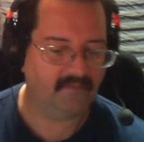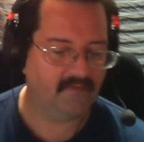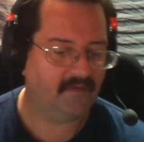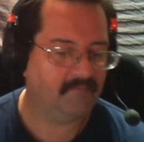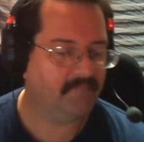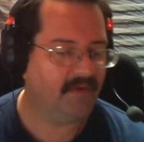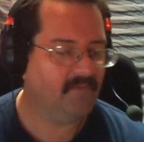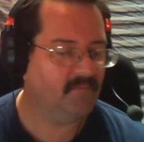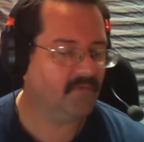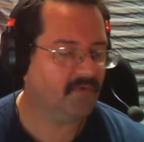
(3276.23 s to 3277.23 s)

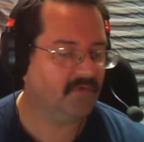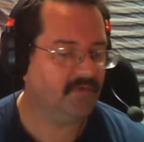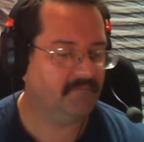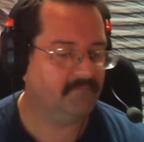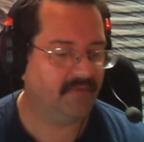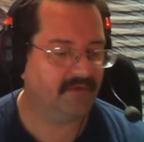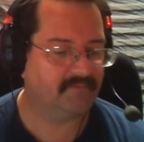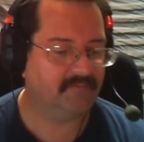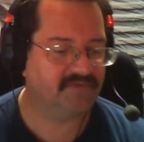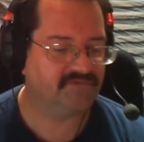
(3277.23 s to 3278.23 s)
Balmor, Battle
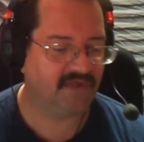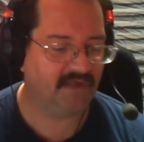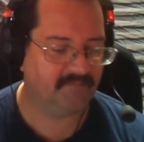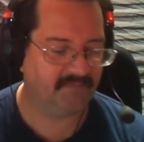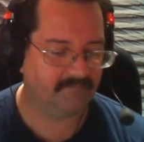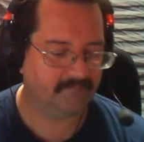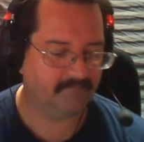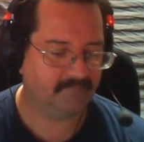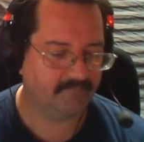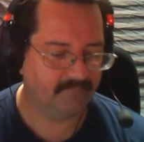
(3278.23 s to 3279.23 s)
Mage Captain.
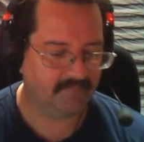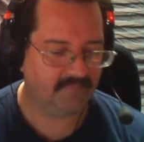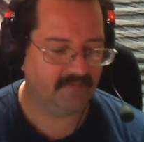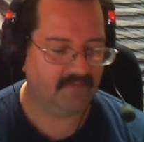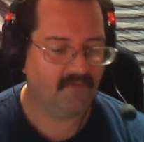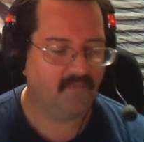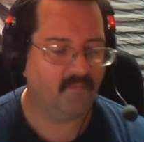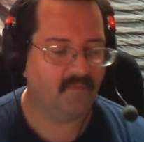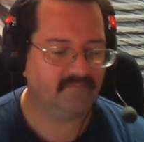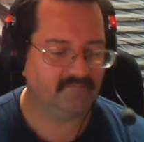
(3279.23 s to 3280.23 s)

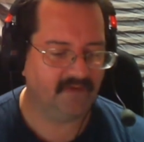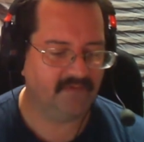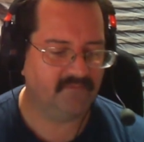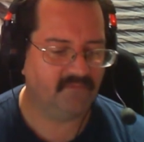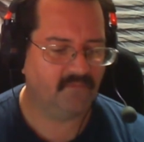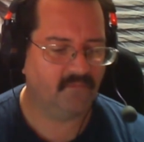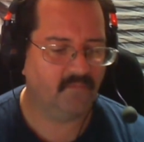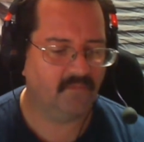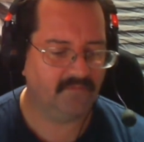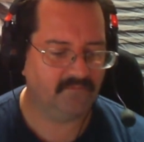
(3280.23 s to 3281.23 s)
1 red,
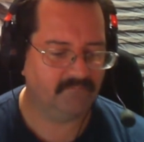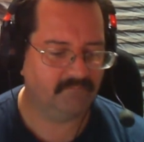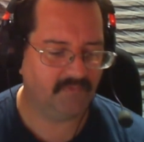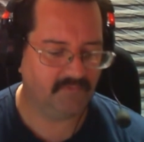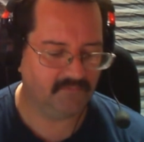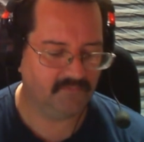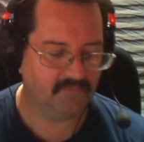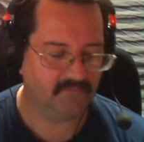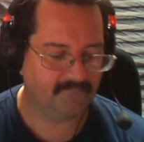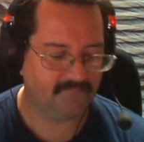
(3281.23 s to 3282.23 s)
1 blue
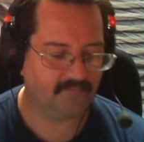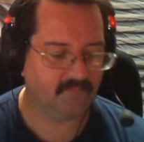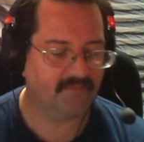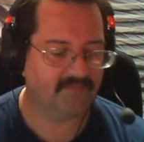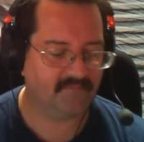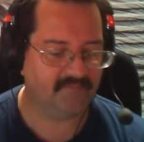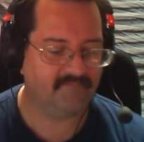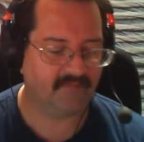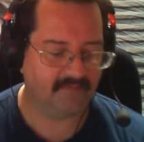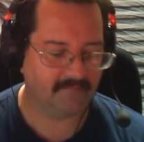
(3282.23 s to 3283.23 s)
for a 1/3
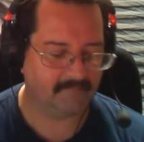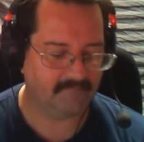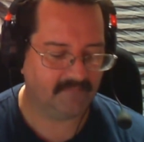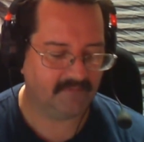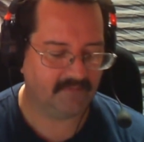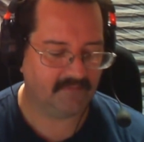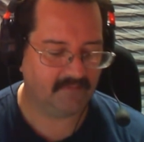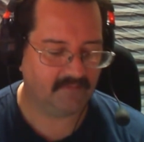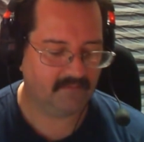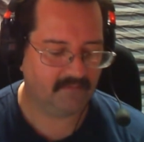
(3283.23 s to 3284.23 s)
flyer.
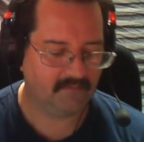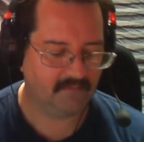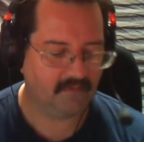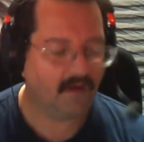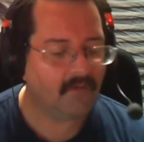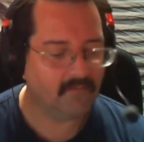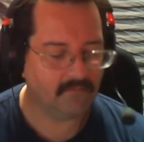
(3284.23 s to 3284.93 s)
Oh!